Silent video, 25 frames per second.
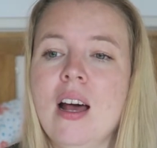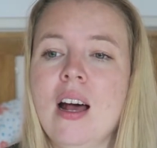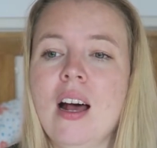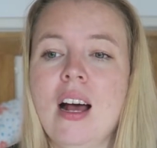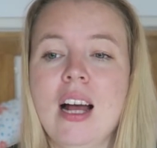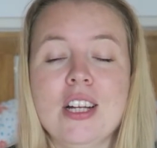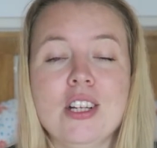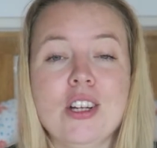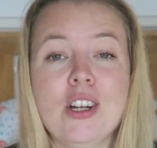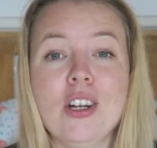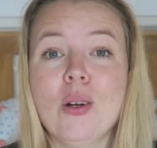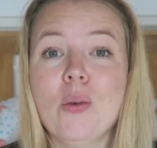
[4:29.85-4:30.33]

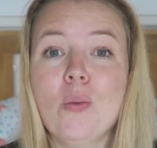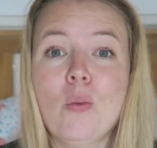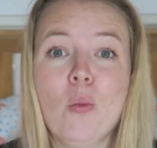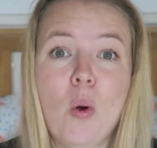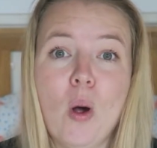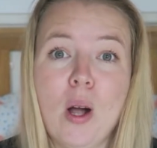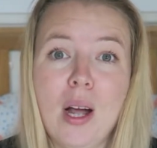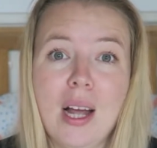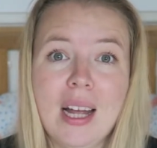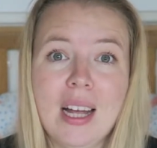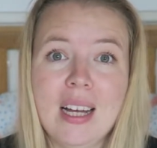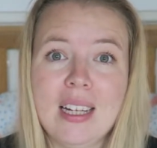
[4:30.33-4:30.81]
I don't know
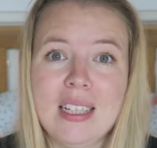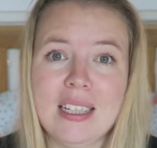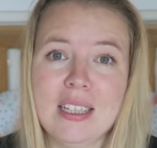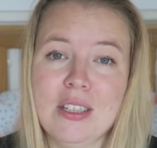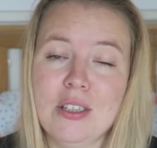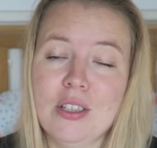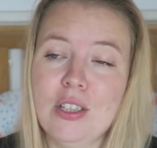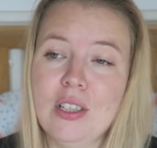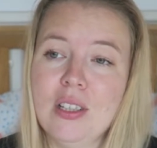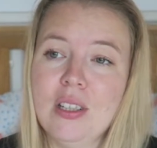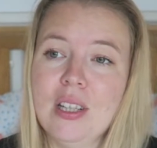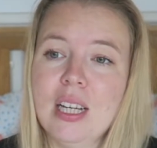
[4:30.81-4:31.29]
why I
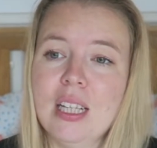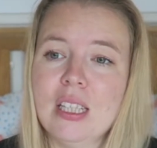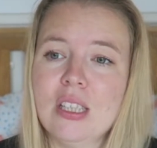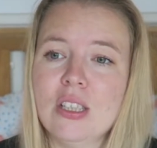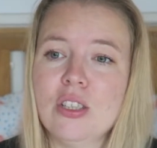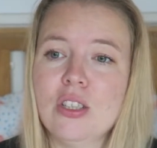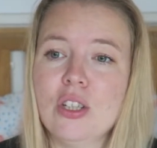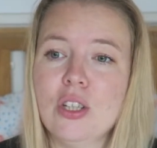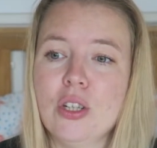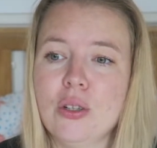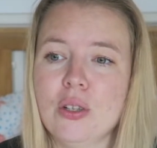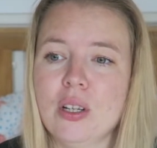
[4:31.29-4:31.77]
didn't do that
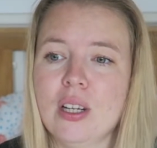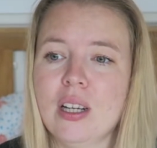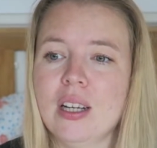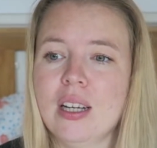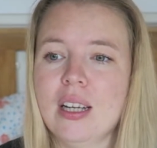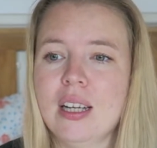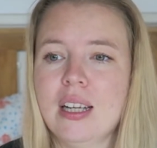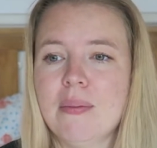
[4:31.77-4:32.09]
sooner.